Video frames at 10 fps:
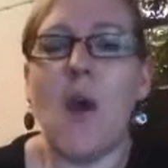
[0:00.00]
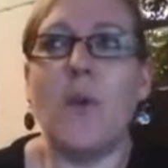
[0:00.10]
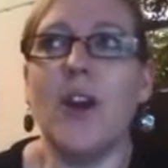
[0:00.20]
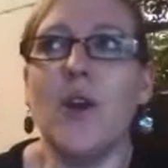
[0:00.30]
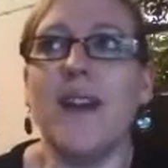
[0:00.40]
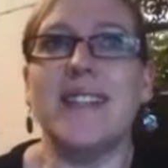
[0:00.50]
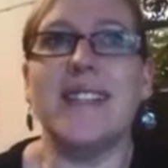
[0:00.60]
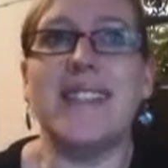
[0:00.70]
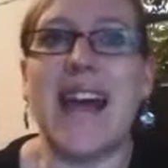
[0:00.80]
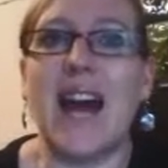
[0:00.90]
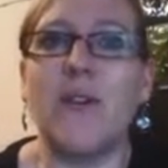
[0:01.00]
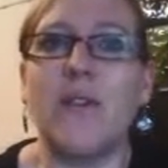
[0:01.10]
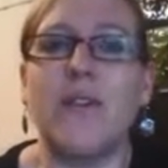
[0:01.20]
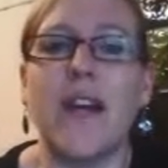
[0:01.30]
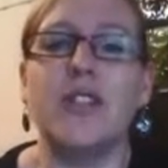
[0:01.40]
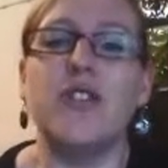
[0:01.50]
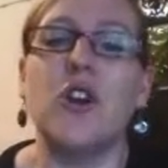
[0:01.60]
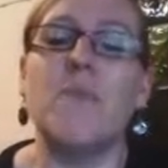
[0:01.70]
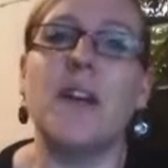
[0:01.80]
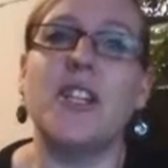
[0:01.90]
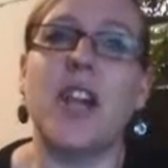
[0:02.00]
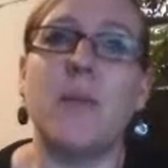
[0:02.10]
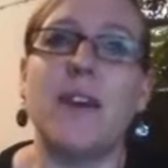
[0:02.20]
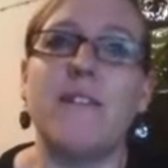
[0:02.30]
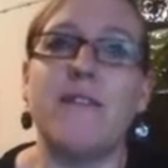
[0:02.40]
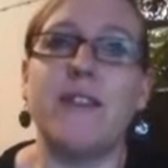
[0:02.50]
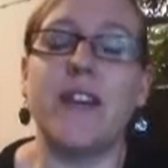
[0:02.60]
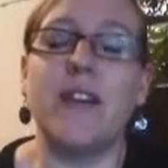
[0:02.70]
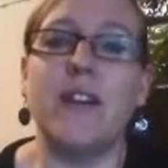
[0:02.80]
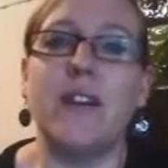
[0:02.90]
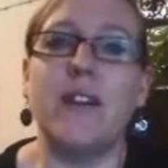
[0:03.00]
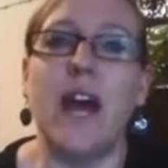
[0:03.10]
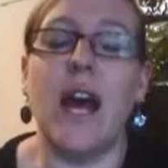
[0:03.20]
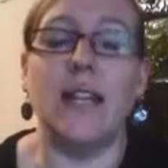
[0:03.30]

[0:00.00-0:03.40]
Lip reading: We don't want to sacrifice so much that we feel